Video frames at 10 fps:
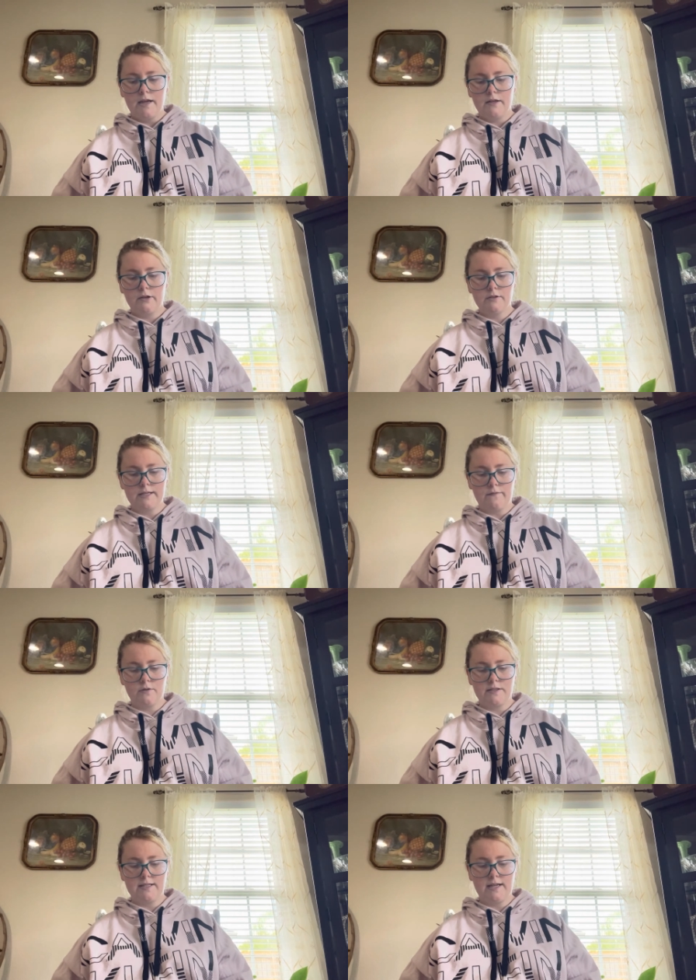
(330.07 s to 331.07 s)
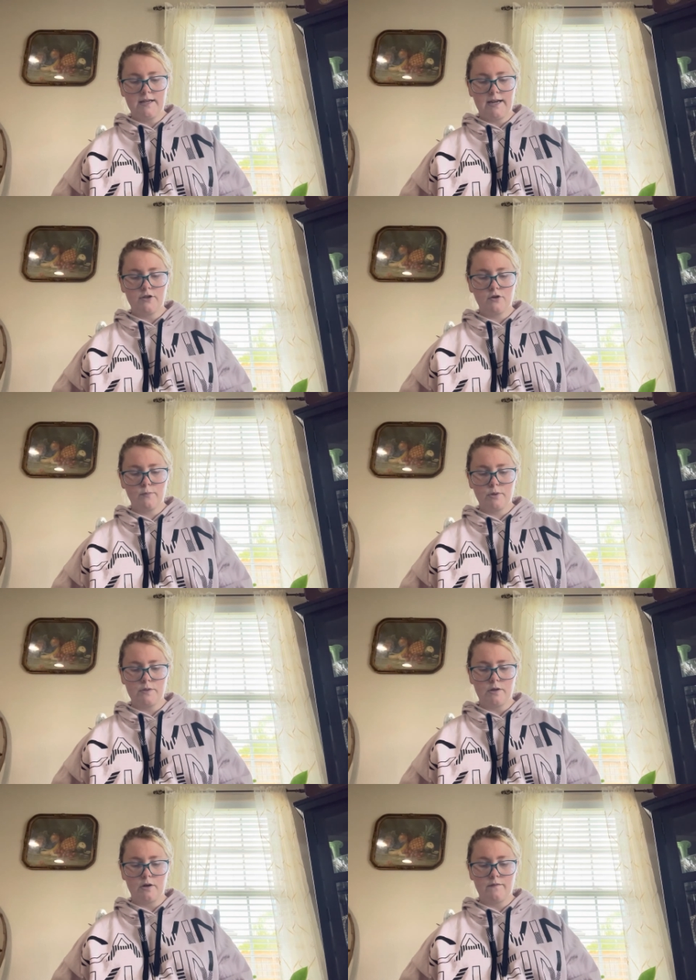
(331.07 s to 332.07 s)
near Devil's Den Nature
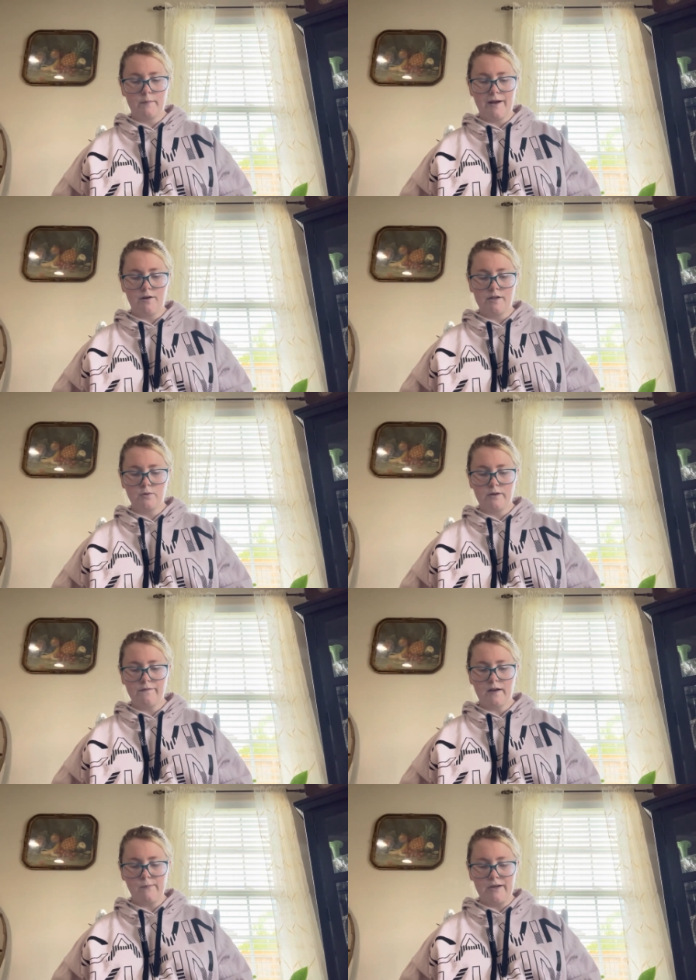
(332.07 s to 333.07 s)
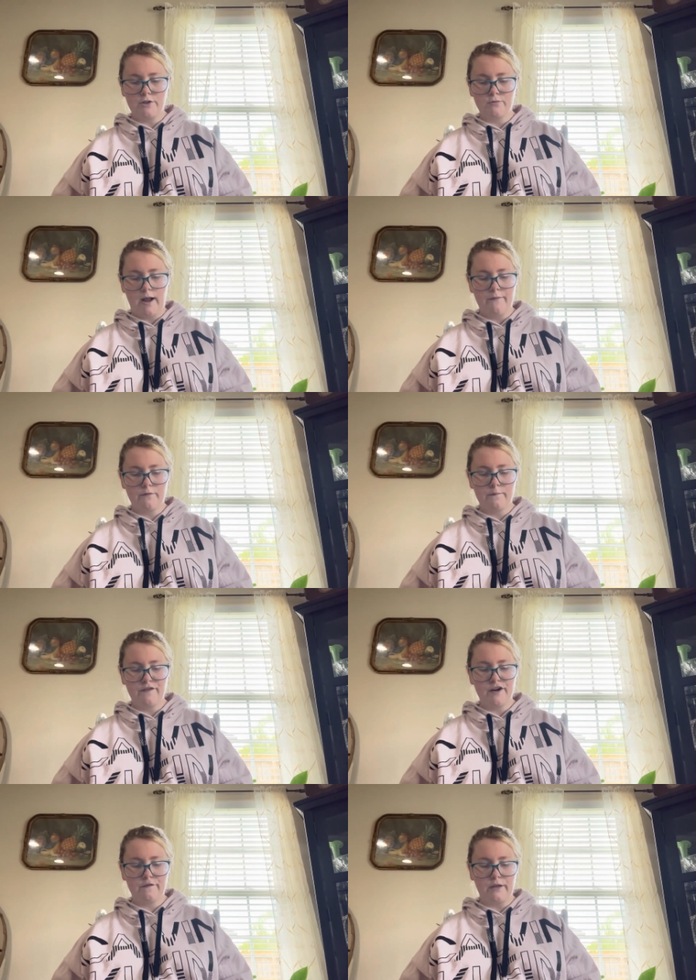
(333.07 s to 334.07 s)
Preserve, about a 25-minute drive from
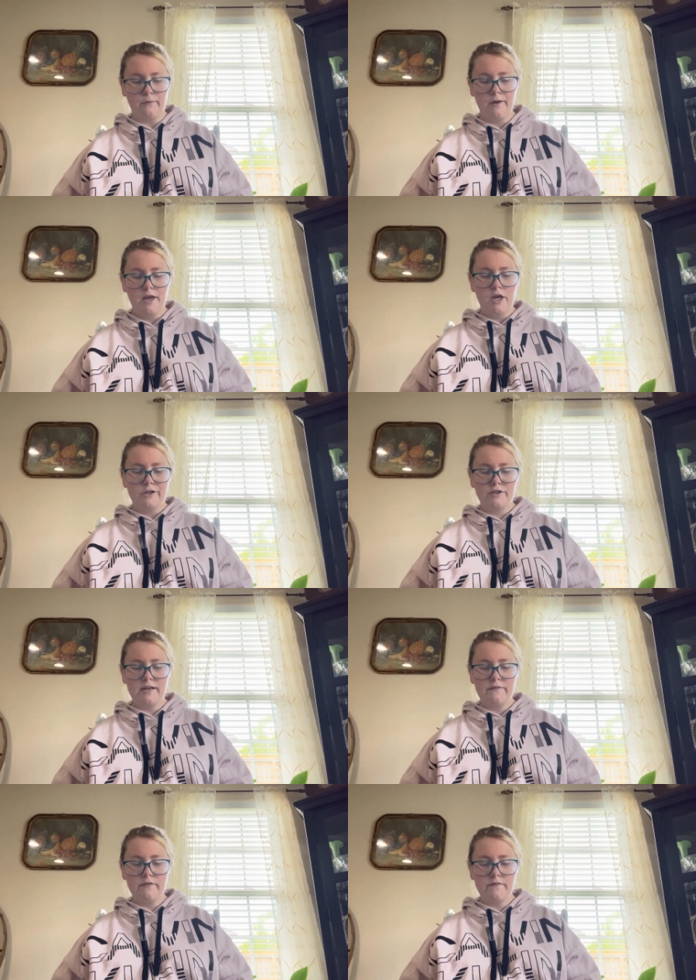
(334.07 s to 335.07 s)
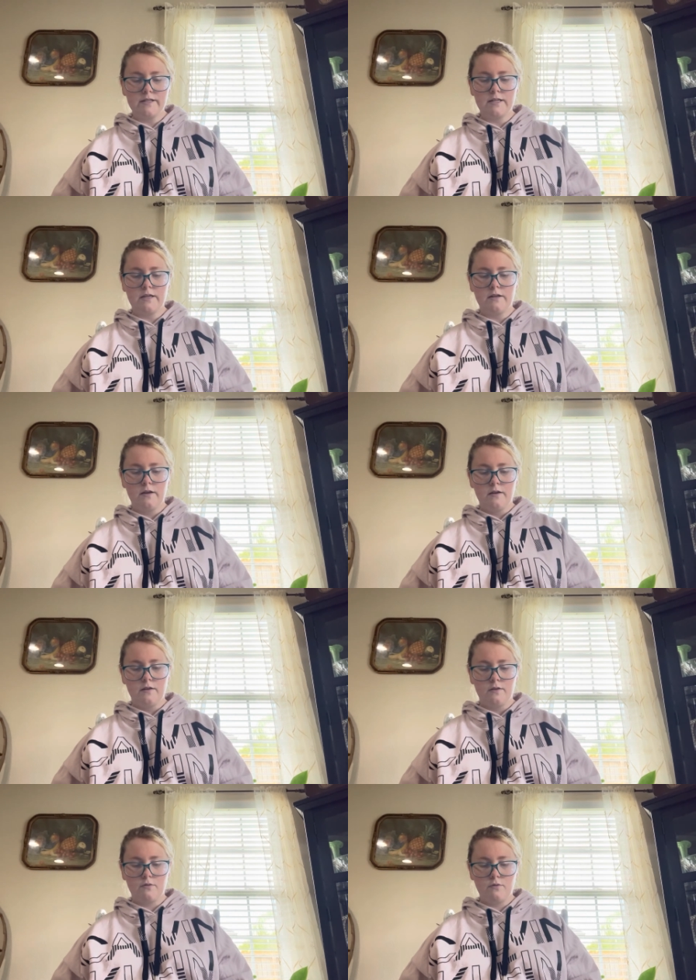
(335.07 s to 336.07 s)
Fairview. She'd even visited
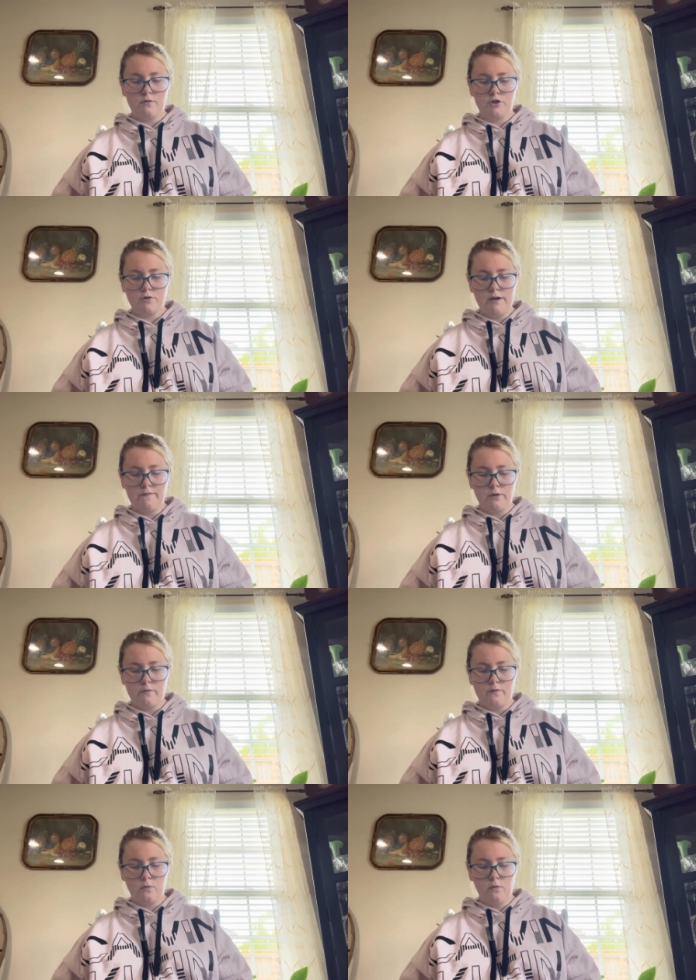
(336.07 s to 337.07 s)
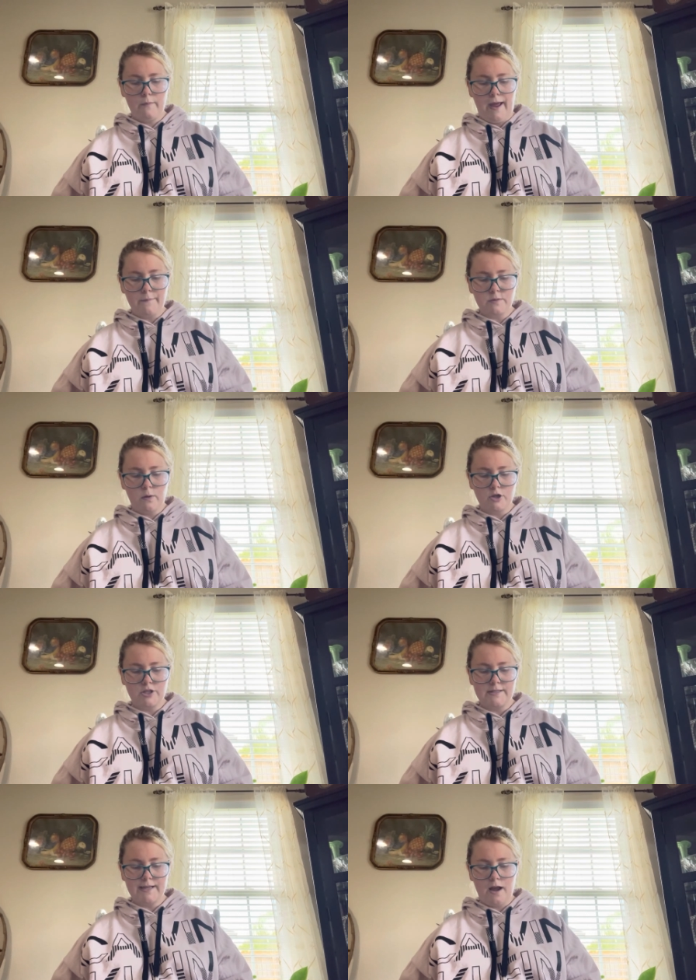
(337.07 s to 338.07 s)
through street view of Google Maps while she
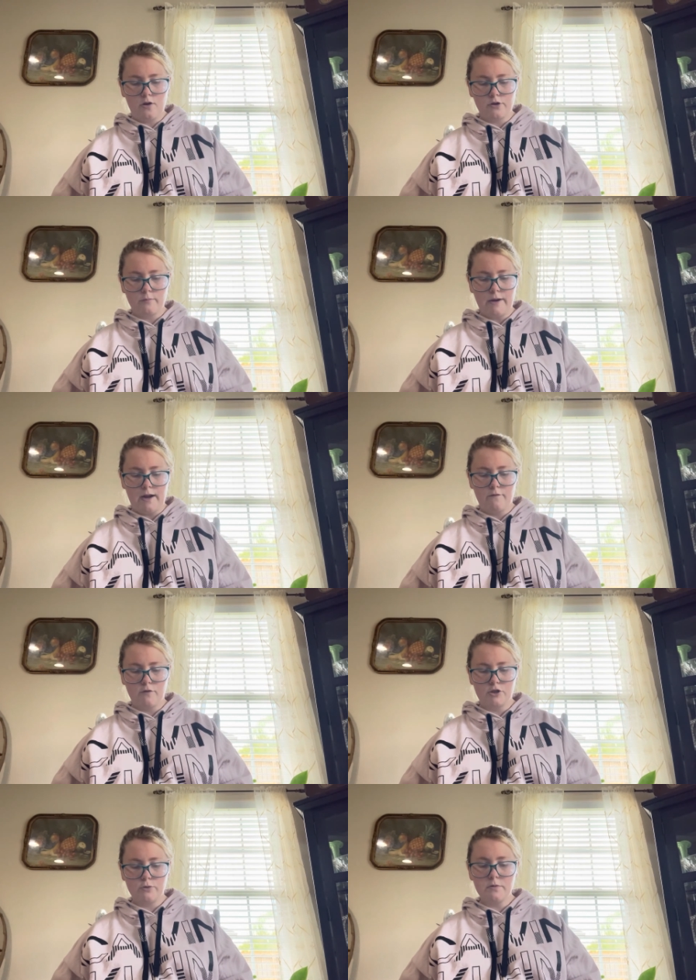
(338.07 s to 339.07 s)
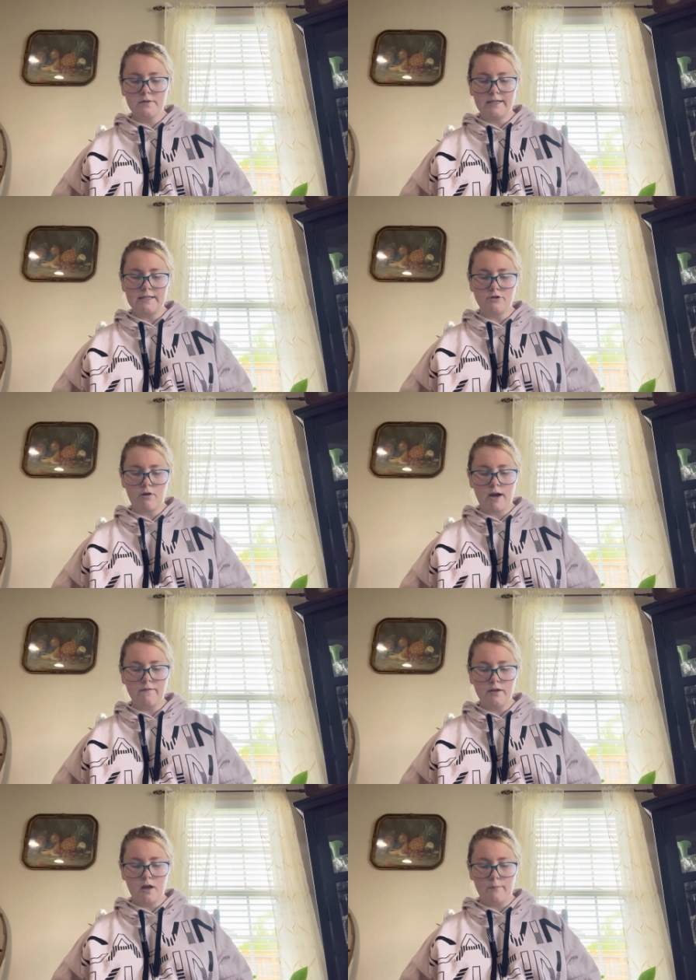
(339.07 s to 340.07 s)
sat on her bed, virtually
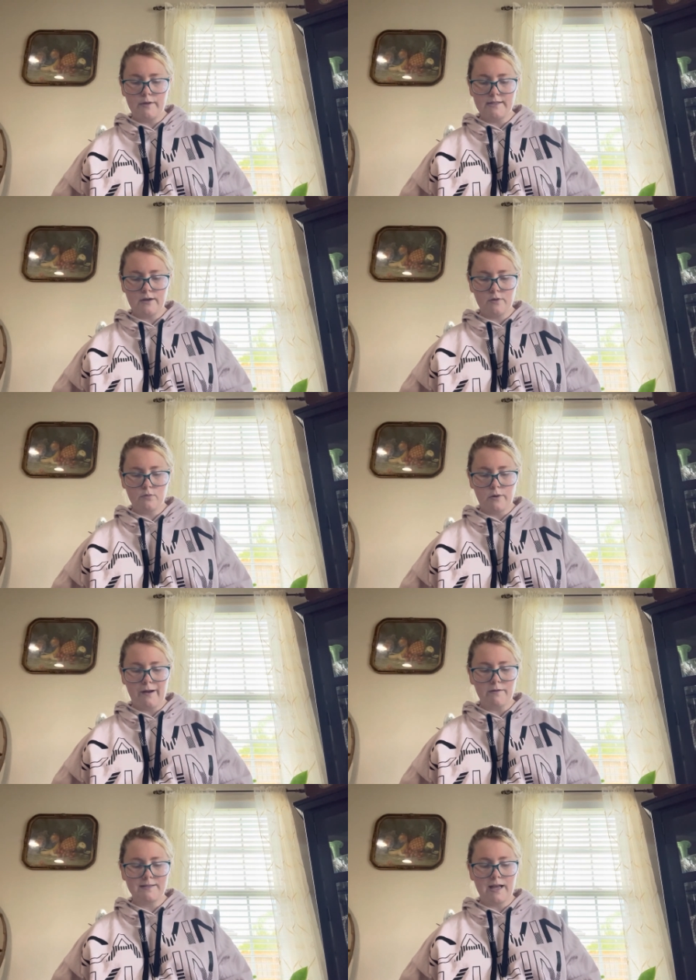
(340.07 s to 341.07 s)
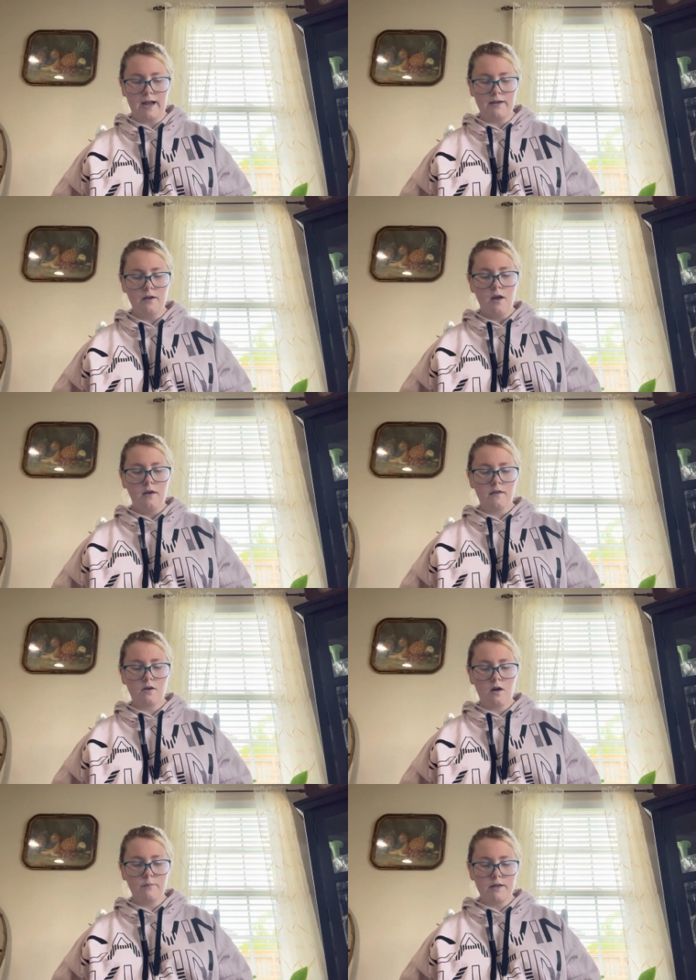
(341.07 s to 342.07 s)
driving up and down the road outside. The
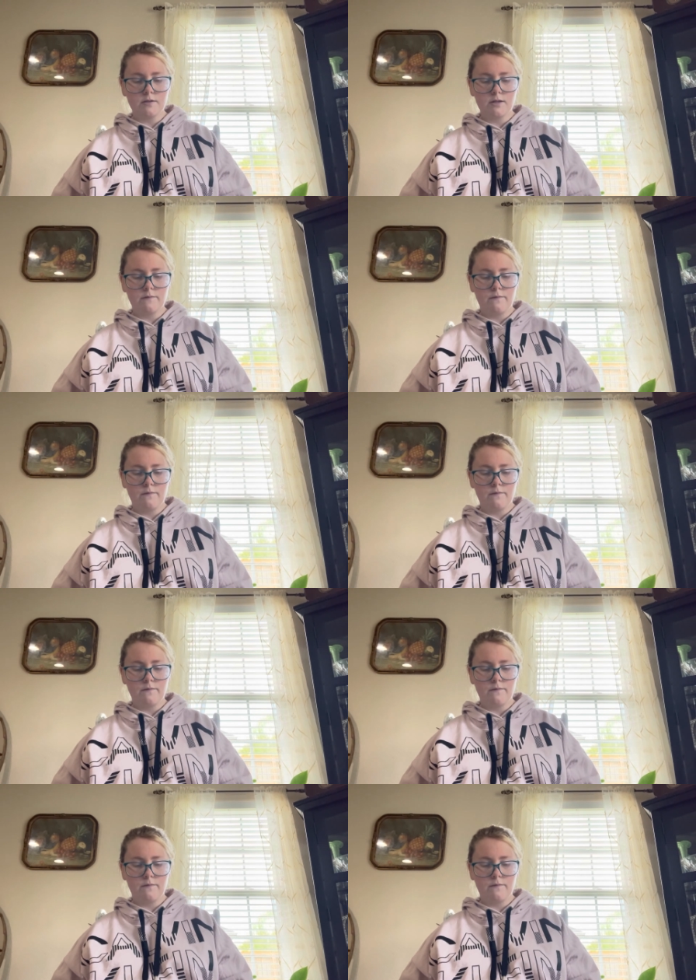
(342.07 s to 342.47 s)
complex was